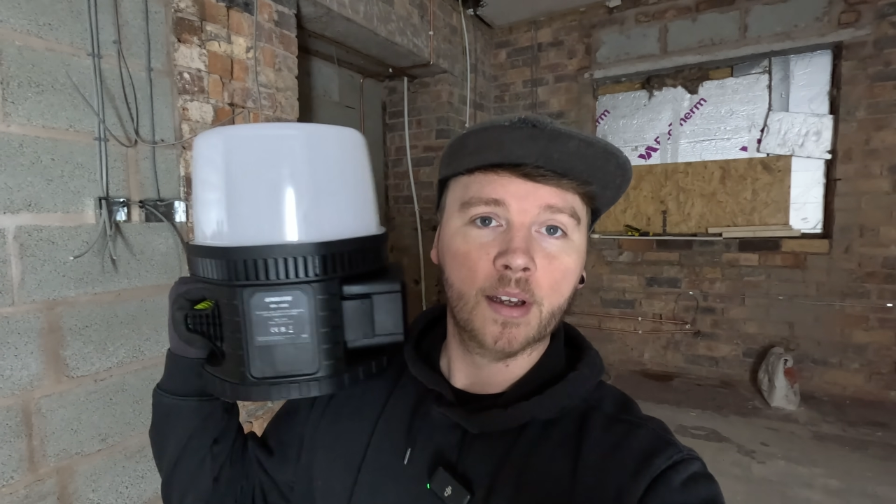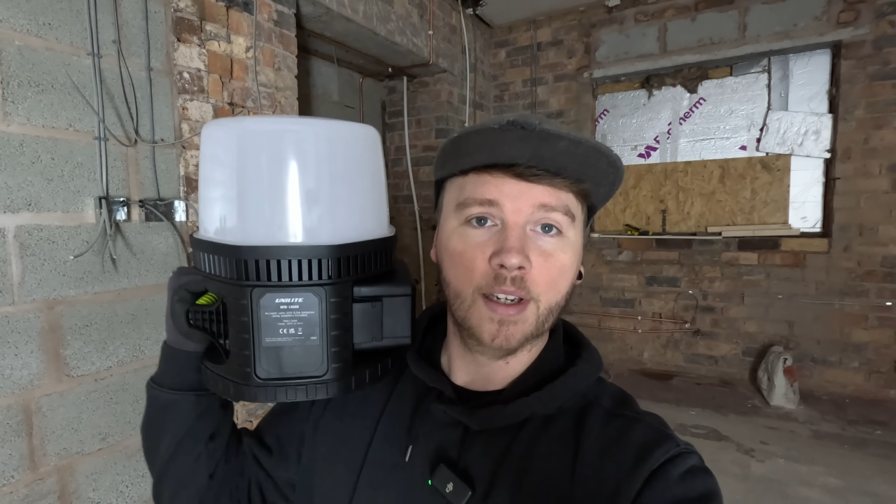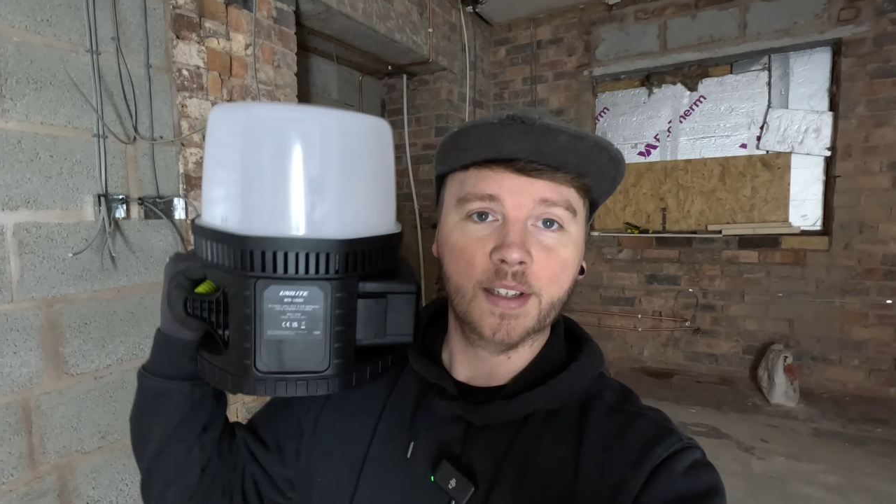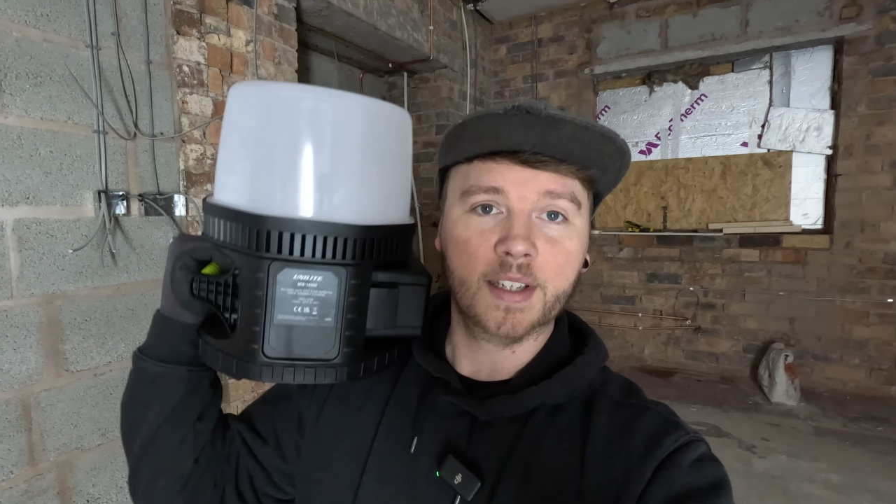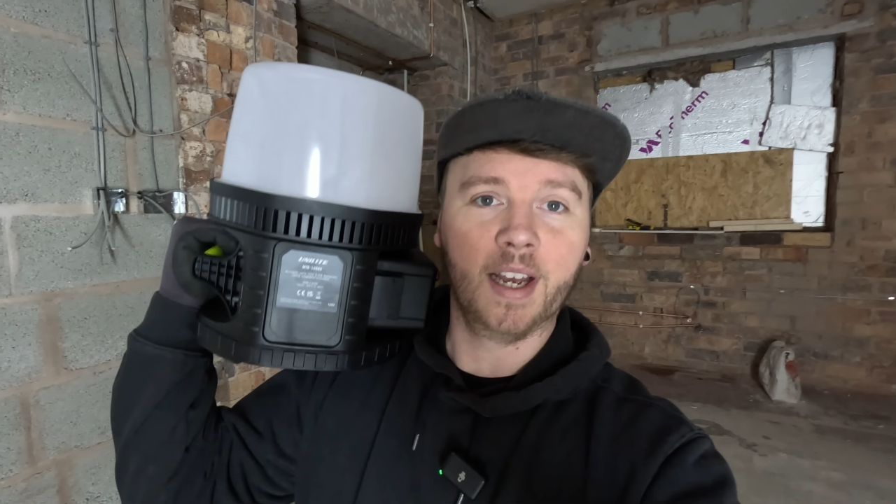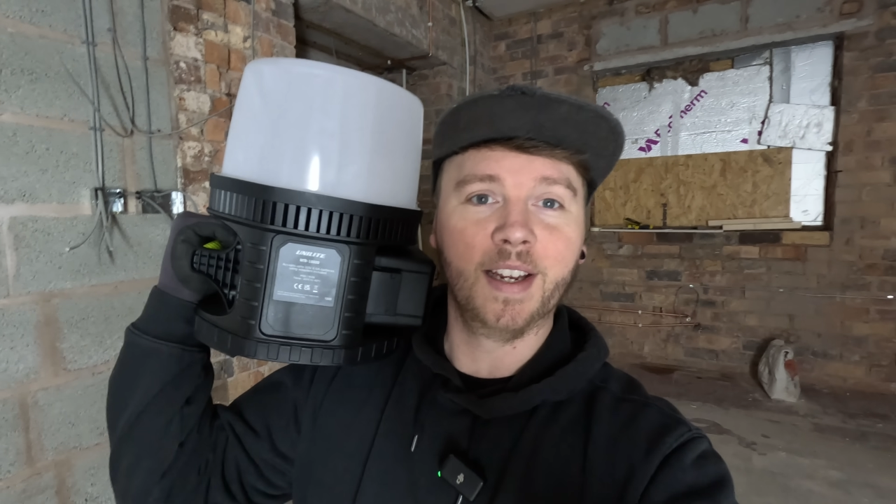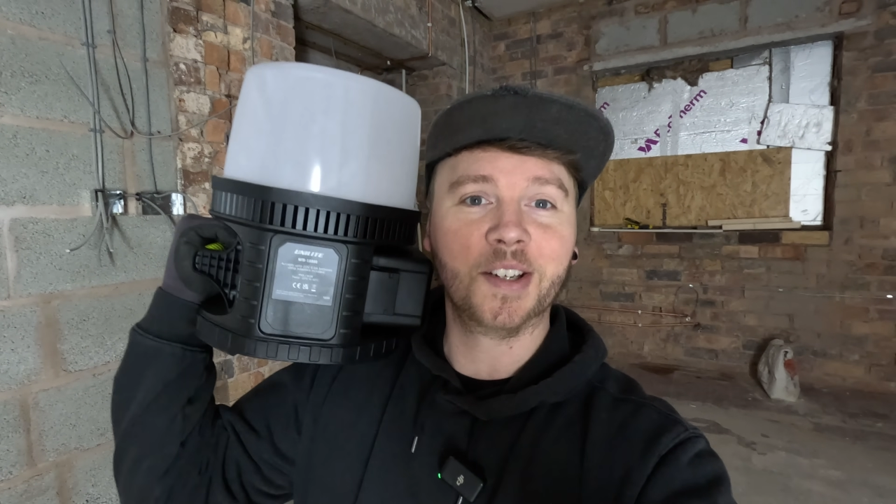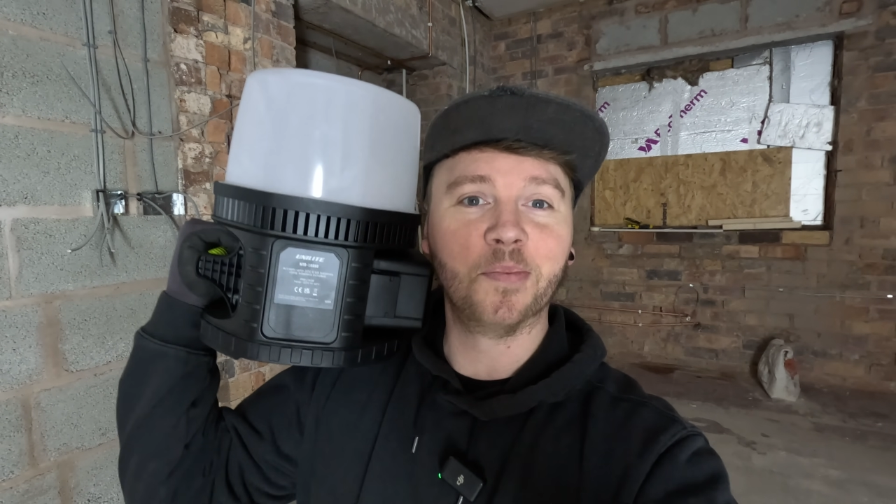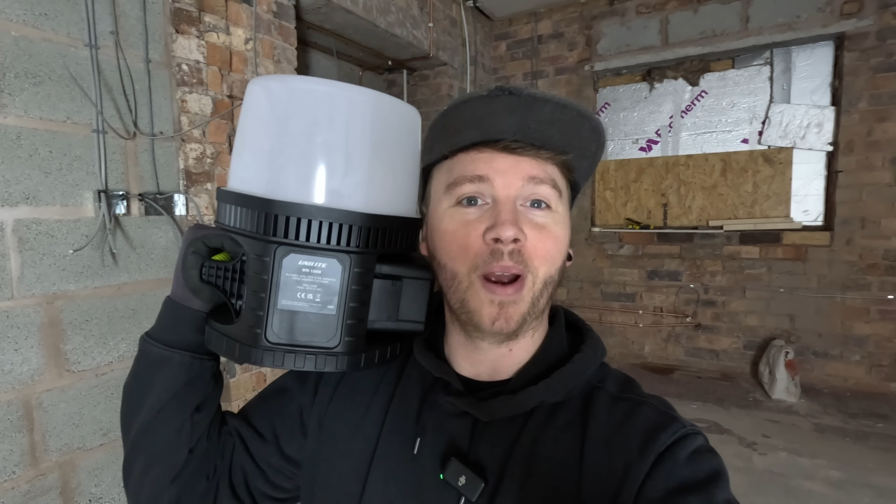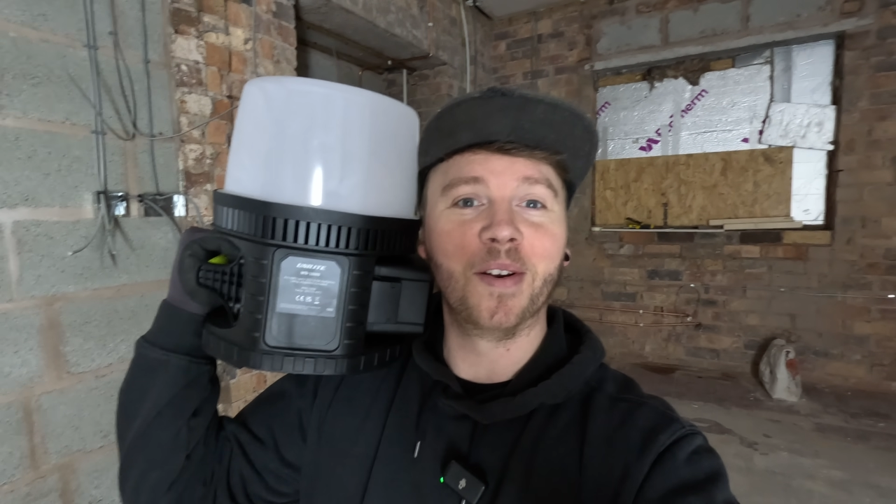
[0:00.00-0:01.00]
is the size
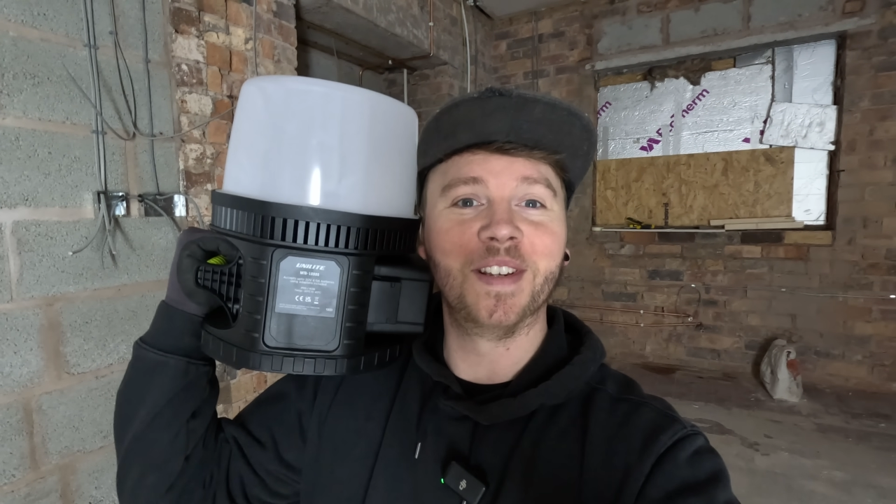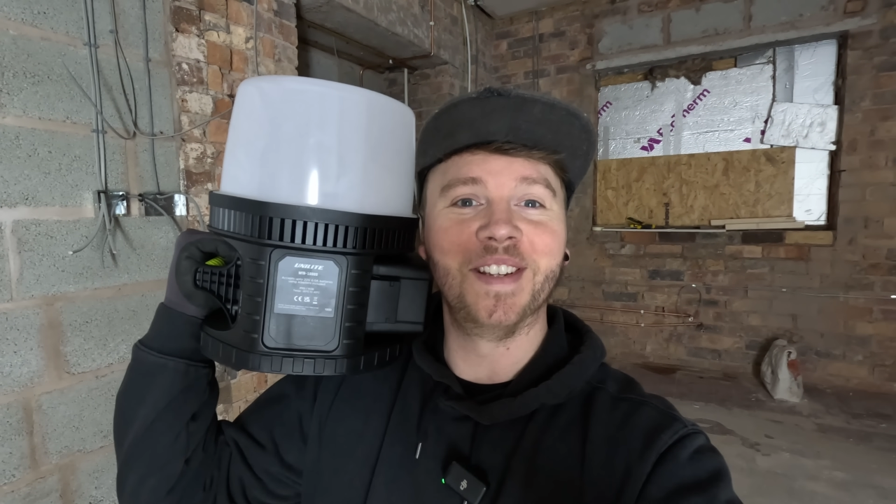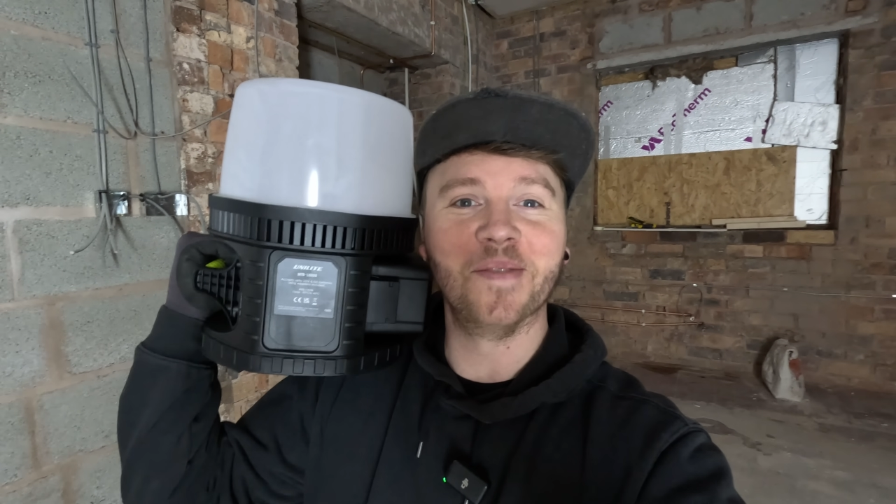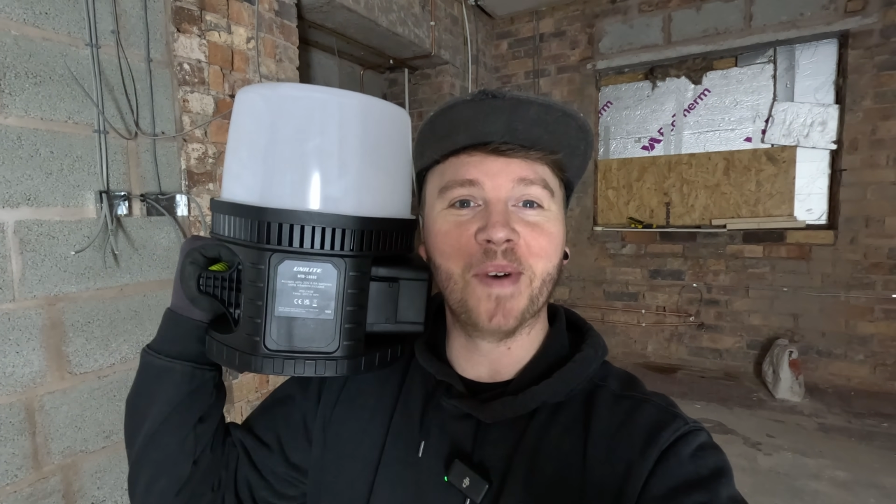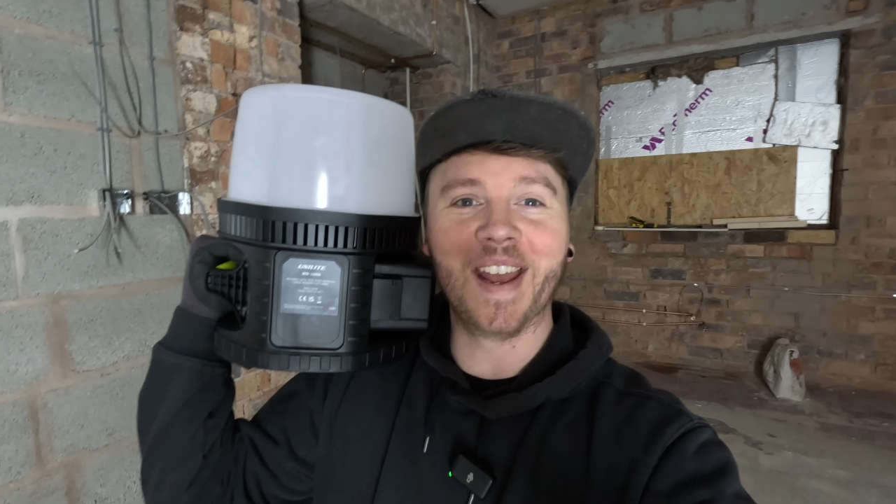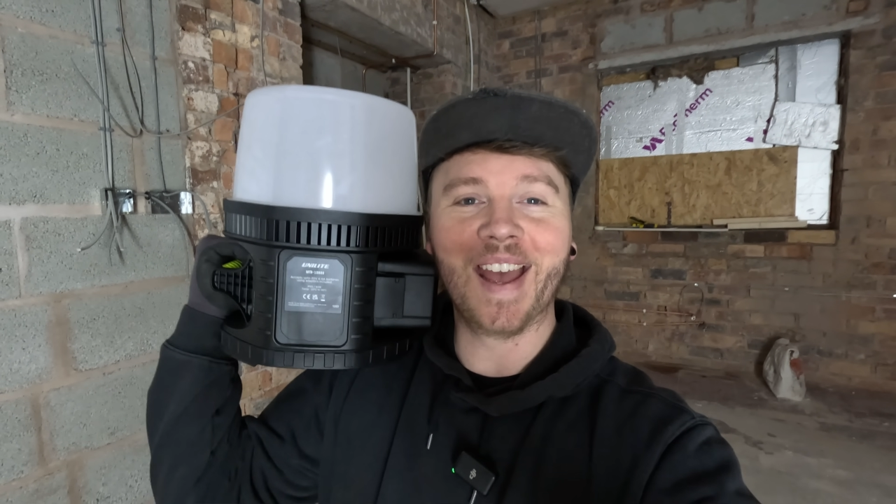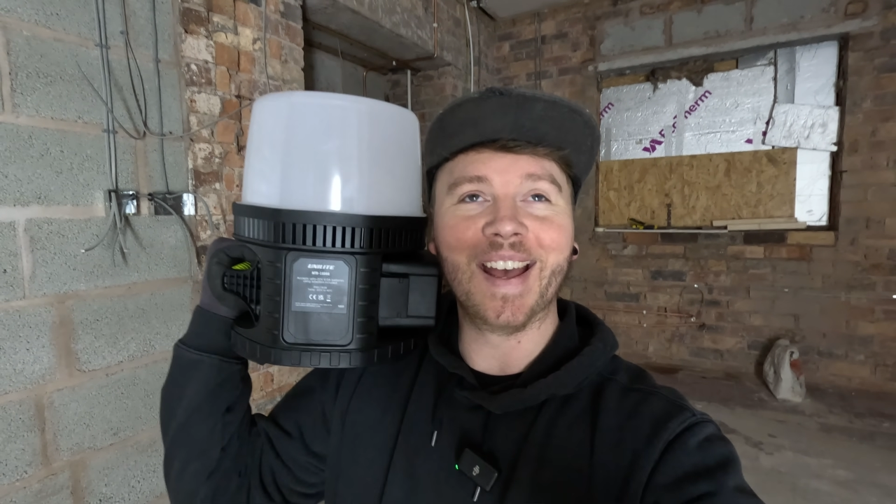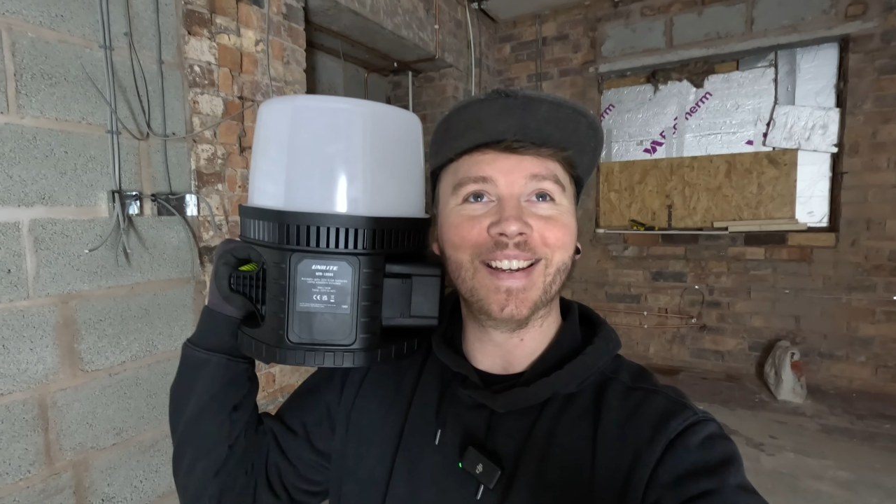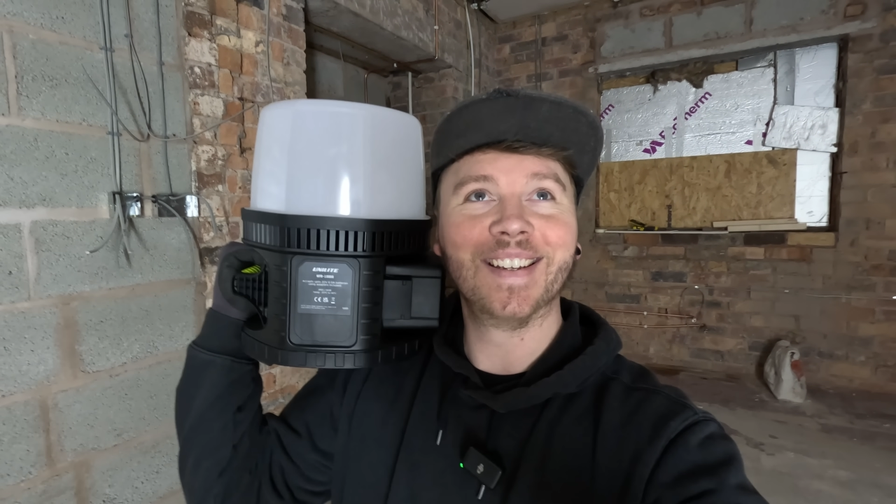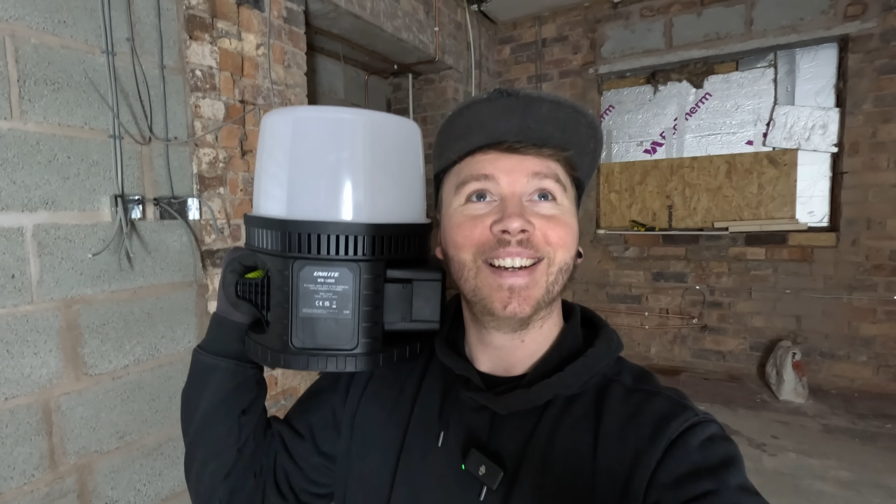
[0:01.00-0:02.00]
comparison to my
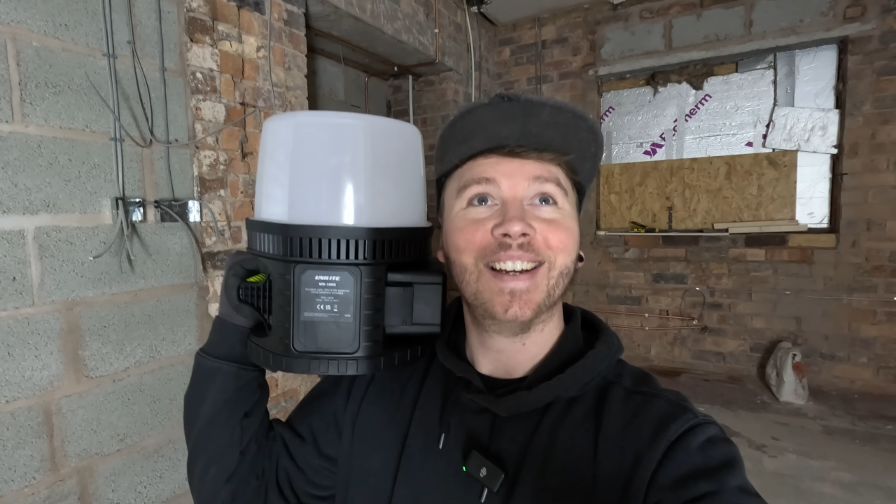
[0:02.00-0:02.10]
head.